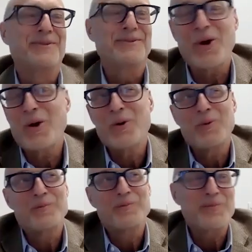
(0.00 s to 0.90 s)

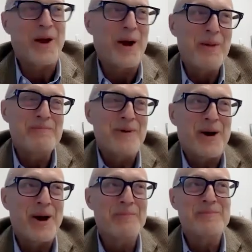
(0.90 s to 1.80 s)
So I'm,
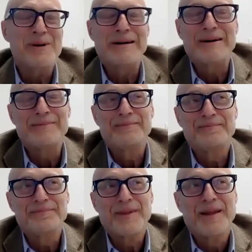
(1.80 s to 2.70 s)
I'm, uh,
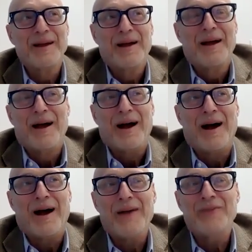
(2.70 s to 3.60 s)

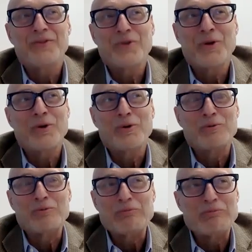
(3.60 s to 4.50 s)
I
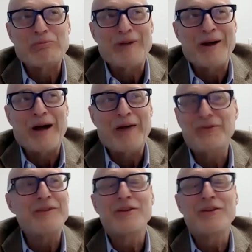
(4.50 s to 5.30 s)
still, I've seen